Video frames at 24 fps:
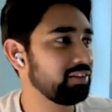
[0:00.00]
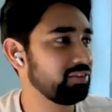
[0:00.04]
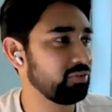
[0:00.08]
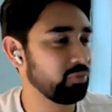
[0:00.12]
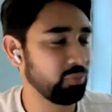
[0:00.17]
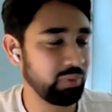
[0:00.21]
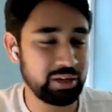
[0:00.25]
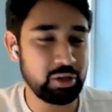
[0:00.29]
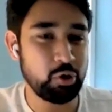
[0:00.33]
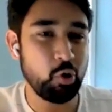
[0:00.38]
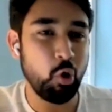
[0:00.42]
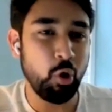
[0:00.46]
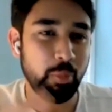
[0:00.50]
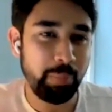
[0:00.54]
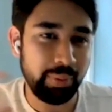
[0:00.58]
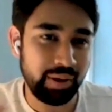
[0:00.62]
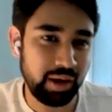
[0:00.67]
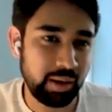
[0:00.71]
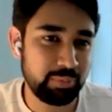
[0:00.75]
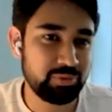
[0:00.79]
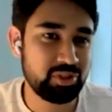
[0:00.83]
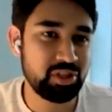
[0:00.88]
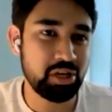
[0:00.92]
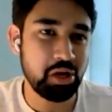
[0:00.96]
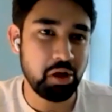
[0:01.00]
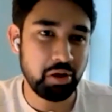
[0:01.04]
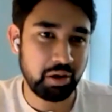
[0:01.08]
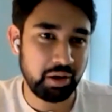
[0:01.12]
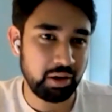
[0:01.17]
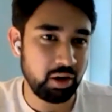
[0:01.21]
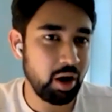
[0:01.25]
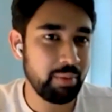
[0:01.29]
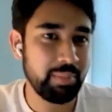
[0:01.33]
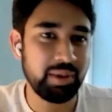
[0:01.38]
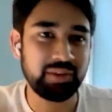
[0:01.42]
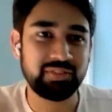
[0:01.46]
when you open up
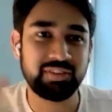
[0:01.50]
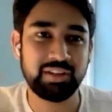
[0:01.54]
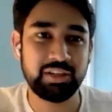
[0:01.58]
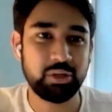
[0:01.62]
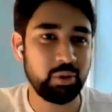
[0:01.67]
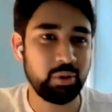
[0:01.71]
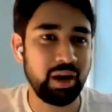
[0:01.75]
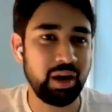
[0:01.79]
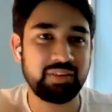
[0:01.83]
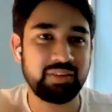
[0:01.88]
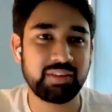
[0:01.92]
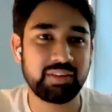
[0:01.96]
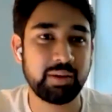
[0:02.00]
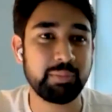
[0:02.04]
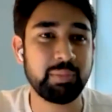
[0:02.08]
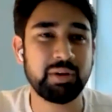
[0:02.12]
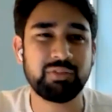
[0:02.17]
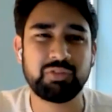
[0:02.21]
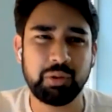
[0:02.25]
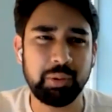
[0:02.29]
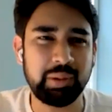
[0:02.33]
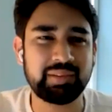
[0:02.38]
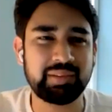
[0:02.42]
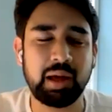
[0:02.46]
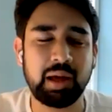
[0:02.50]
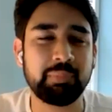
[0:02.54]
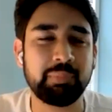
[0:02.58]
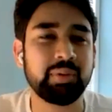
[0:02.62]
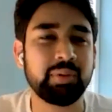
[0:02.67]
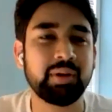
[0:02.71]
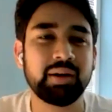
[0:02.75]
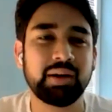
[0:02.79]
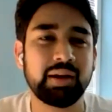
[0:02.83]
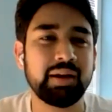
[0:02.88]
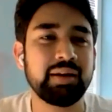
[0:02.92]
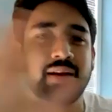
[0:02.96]
geoeconomics and you get someone, for
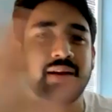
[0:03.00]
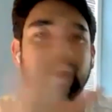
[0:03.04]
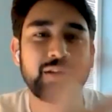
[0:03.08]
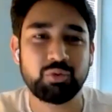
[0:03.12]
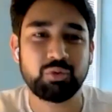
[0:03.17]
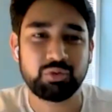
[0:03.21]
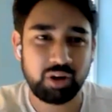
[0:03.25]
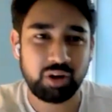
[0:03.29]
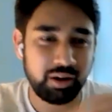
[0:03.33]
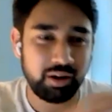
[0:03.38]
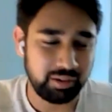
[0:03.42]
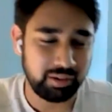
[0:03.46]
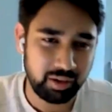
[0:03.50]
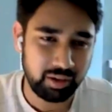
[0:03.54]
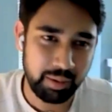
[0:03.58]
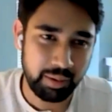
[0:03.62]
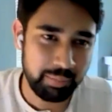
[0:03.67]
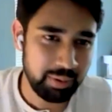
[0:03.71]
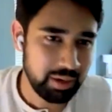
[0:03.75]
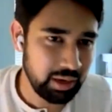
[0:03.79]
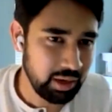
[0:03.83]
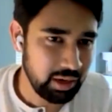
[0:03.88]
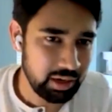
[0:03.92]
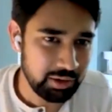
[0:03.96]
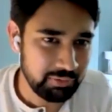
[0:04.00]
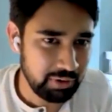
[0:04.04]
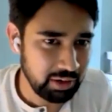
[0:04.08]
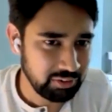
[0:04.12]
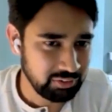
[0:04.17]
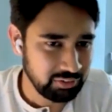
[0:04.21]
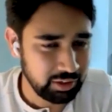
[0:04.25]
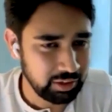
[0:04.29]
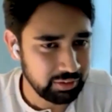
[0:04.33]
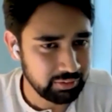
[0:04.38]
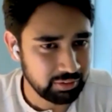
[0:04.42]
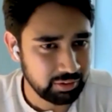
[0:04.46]
example, India to start coming and
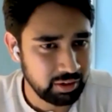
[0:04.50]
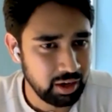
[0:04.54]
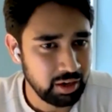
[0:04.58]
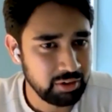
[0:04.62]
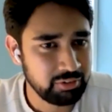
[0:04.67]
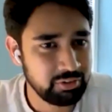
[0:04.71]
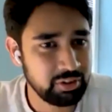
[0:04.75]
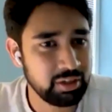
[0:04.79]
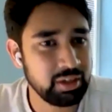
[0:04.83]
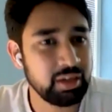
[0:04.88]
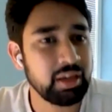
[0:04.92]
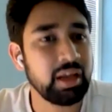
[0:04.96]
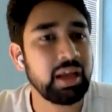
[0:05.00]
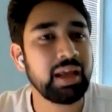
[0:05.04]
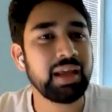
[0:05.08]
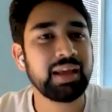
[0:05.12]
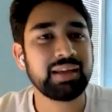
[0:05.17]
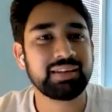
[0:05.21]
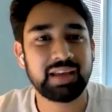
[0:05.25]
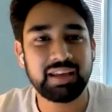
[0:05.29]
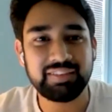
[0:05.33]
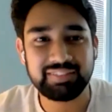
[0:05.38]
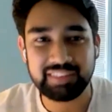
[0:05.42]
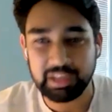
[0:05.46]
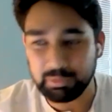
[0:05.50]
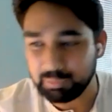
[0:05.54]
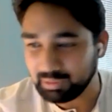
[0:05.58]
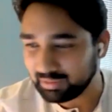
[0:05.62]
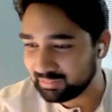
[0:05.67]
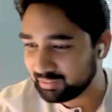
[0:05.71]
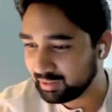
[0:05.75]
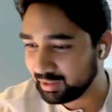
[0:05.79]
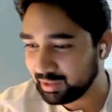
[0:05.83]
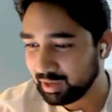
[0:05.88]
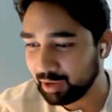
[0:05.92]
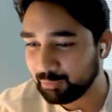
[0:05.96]
investing in the country, yes, they will
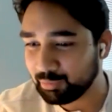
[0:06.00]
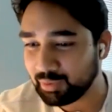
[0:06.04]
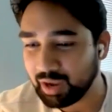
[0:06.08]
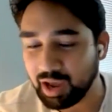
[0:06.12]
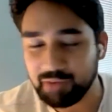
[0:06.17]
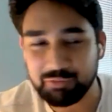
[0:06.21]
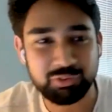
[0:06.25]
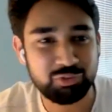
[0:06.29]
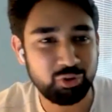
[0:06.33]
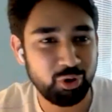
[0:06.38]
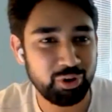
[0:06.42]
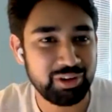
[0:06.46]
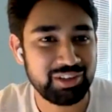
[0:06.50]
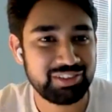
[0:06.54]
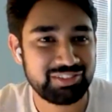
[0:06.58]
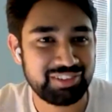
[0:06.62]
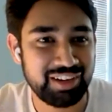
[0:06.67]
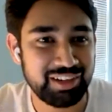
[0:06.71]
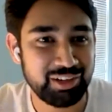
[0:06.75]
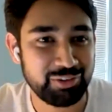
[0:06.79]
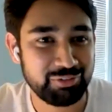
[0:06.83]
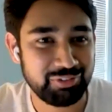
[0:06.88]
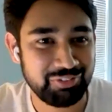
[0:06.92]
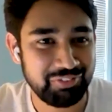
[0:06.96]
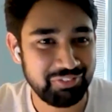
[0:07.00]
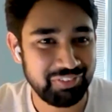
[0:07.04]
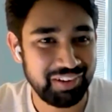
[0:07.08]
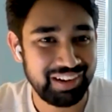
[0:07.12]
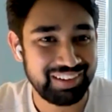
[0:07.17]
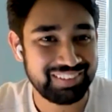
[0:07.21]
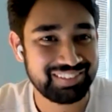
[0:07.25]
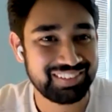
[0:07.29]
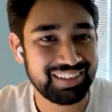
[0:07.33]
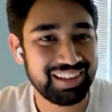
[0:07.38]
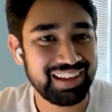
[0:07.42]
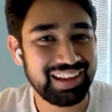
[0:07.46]
say, yeah, we have a sorry state of
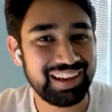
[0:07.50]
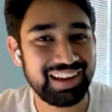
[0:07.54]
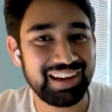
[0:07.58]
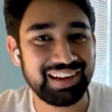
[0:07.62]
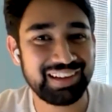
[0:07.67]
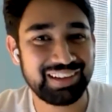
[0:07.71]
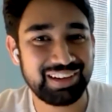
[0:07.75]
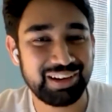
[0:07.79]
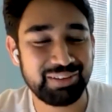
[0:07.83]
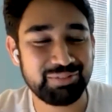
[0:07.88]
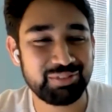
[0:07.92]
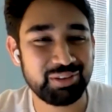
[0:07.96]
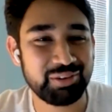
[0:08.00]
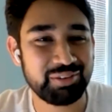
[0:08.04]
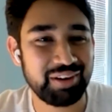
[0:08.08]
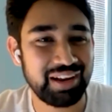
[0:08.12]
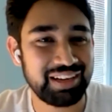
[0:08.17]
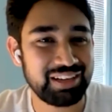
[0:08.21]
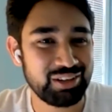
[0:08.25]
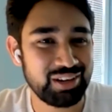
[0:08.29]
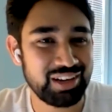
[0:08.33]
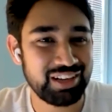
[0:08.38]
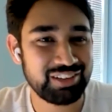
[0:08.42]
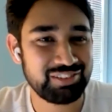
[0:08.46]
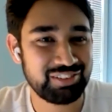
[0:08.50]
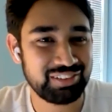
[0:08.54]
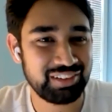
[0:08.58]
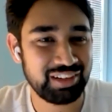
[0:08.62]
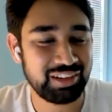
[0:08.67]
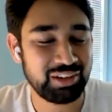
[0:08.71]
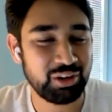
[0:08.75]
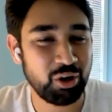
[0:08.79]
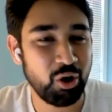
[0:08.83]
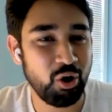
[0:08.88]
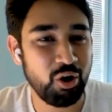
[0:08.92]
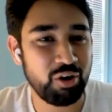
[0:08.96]
affairs in terms of regulation
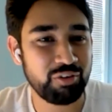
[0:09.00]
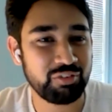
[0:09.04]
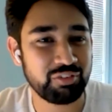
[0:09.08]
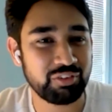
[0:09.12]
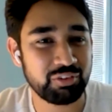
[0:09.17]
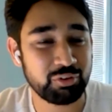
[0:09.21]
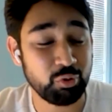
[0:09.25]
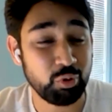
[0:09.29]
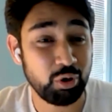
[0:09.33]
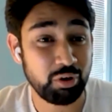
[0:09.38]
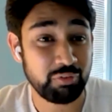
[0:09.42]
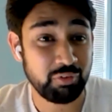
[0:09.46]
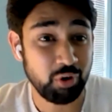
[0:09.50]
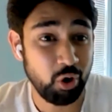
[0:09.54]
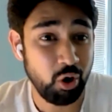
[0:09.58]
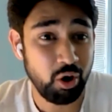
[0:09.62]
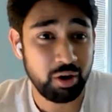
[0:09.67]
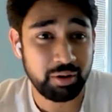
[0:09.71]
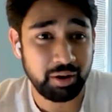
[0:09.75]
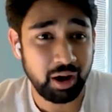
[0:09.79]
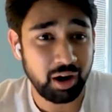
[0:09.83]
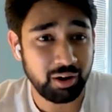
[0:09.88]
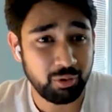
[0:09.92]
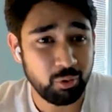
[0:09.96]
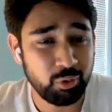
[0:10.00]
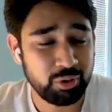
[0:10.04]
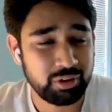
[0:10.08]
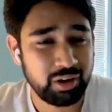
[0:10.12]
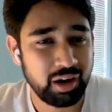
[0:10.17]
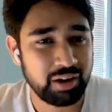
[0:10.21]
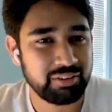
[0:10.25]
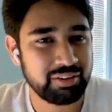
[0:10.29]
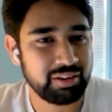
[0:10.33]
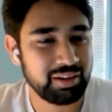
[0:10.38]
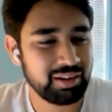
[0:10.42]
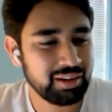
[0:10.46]
and law, rule of law in our own
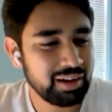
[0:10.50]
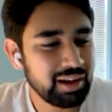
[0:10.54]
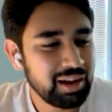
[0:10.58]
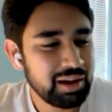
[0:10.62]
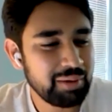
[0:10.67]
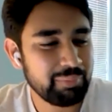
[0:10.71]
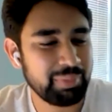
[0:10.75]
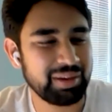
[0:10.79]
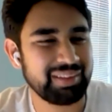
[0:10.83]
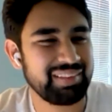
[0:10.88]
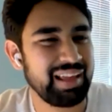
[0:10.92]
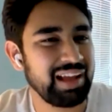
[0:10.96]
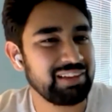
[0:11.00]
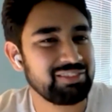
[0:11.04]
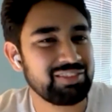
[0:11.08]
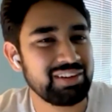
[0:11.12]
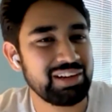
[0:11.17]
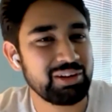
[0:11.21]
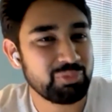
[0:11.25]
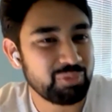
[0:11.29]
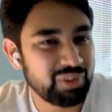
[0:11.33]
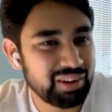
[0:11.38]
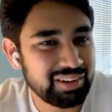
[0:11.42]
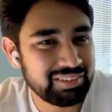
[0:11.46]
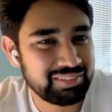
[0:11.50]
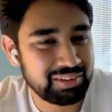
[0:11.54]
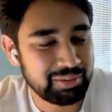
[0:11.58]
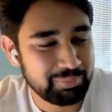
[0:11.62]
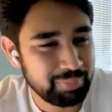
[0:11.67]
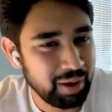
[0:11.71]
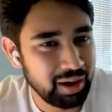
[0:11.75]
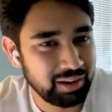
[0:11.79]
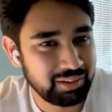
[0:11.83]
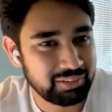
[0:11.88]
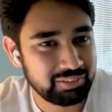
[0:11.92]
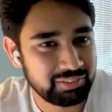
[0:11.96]
country, but it's actually worse in
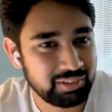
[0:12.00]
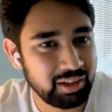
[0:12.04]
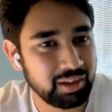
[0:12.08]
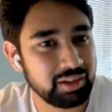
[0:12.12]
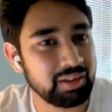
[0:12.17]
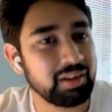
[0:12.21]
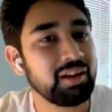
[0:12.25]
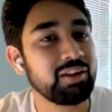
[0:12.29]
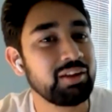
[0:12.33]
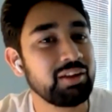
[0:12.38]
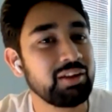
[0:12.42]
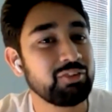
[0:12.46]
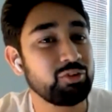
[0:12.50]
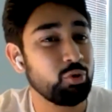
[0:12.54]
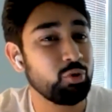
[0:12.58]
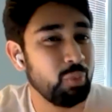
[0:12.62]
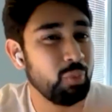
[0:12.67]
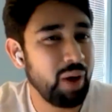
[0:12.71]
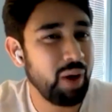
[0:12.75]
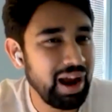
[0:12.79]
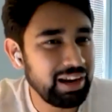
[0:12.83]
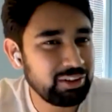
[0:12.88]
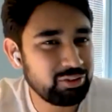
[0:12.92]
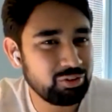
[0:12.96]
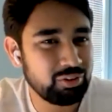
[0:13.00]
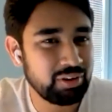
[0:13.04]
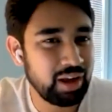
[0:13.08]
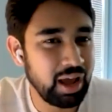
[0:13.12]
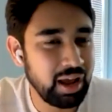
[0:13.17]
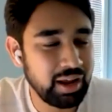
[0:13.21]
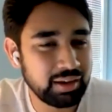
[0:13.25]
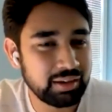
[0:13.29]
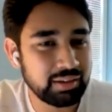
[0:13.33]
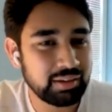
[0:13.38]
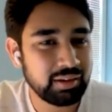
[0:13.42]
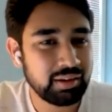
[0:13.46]
Pakistan. So why should
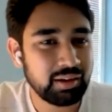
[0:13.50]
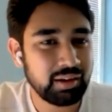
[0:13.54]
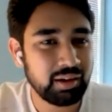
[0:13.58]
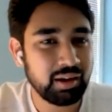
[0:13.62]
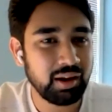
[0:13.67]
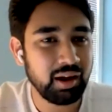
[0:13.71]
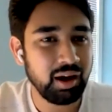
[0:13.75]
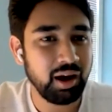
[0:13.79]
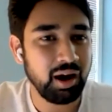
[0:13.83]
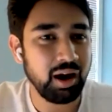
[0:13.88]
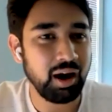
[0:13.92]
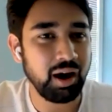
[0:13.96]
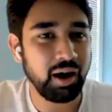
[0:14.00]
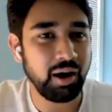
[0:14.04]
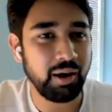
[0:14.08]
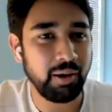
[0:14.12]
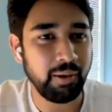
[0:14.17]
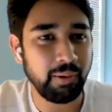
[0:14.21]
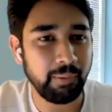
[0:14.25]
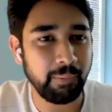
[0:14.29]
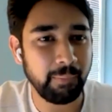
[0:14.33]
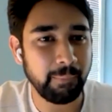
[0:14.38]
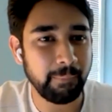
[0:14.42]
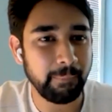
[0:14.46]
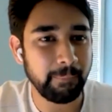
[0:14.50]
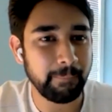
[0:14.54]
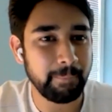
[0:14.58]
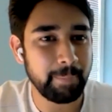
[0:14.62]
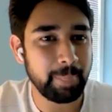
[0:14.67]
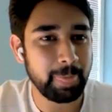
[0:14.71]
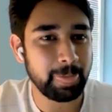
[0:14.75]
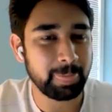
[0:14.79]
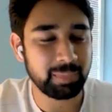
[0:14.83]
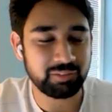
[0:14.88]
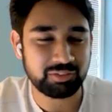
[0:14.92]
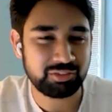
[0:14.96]
I
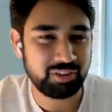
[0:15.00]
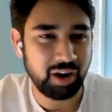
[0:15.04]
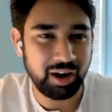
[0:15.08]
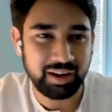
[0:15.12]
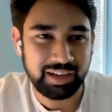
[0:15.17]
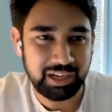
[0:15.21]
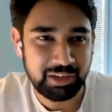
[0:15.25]
start